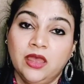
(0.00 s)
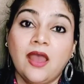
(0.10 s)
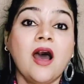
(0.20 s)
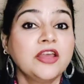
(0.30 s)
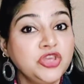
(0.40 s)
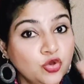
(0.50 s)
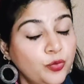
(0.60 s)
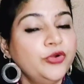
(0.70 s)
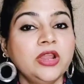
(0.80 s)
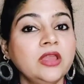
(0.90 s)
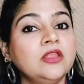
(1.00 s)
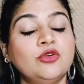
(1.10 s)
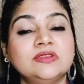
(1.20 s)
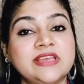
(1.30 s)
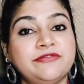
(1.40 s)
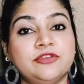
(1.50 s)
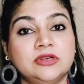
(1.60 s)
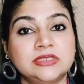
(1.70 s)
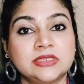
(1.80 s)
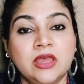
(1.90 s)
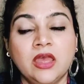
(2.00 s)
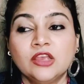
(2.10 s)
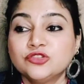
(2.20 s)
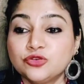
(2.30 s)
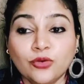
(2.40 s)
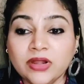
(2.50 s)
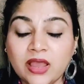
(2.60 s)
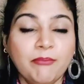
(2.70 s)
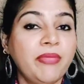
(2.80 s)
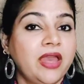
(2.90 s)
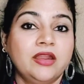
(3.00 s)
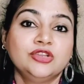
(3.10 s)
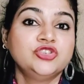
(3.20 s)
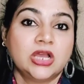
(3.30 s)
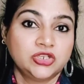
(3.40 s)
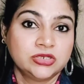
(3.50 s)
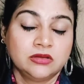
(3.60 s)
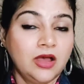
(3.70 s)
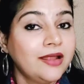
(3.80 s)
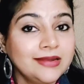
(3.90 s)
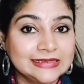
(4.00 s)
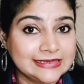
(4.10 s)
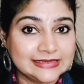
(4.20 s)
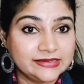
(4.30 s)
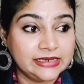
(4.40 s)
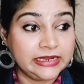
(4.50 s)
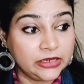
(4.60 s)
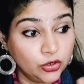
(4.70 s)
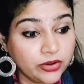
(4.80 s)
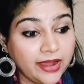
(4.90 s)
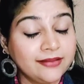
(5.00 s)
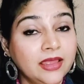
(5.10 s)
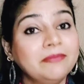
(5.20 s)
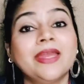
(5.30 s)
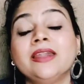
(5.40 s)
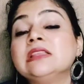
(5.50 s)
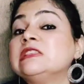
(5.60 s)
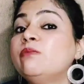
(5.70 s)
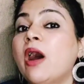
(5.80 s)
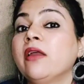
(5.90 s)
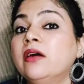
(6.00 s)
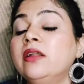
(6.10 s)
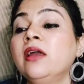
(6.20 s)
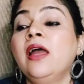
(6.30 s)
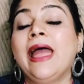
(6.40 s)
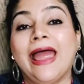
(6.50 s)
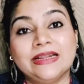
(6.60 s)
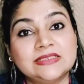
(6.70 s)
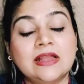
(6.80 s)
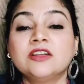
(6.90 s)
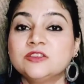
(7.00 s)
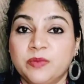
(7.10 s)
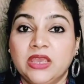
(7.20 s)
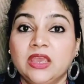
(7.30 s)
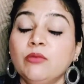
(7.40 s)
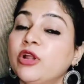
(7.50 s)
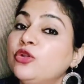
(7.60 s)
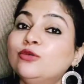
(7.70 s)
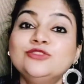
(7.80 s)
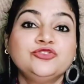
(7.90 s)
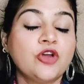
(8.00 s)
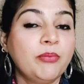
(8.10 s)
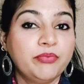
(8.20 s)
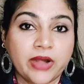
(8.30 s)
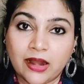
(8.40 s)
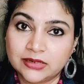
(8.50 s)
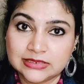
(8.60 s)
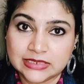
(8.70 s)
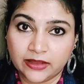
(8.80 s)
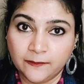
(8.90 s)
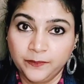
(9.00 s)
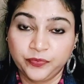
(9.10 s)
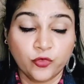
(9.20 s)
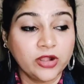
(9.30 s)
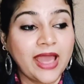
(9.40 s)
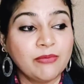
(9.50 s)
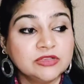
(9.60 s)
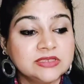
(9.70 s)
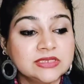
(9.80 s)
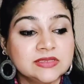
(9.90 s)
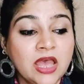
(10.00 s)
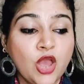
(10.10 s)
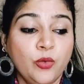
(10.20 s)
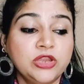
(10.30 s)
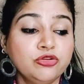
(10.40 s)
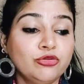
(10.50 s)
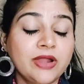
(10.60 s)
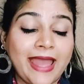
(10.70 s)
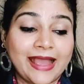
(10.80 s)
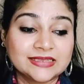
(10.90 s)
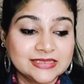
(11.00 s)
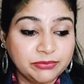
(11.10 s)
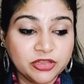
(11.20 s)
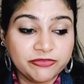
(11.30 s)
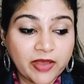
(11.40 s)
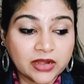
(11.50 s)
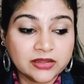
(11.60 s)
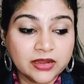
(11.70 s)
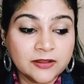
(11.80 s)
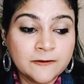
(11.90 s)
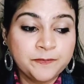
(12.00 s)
Are you putting in those efforts? So don't compare and judge unnecessarily. Look at them, get inspired, and start speaking, but don't stop practicing. What happens is, when you don't accept the fact that